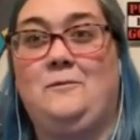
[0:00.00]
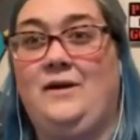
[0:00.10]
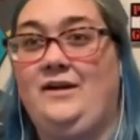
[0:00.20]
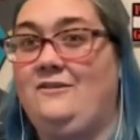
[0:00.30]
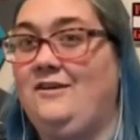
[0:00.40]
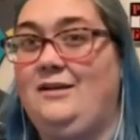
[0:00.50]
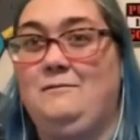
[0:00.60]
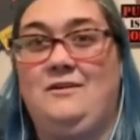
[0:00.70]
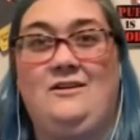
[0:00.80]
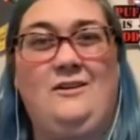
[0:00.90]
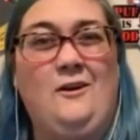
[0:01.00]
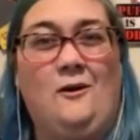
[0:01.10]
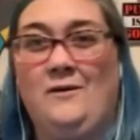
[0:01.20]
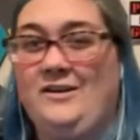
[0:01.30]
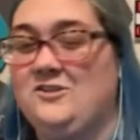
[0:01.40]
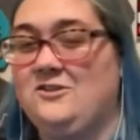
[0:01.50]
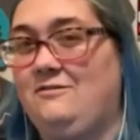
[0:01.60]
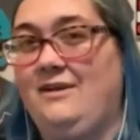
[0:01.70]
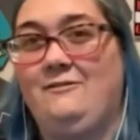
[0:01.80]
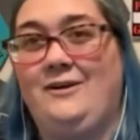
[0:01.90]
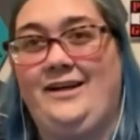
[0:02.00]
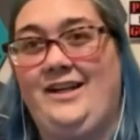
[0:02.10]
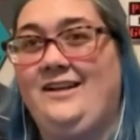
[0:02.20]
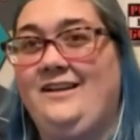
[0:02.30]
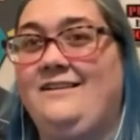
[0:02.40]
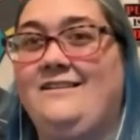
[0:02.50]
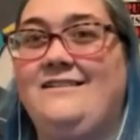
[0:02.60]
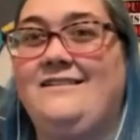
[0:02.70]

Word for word: white cream, no additional flavoring okay. needed. Yes, yes,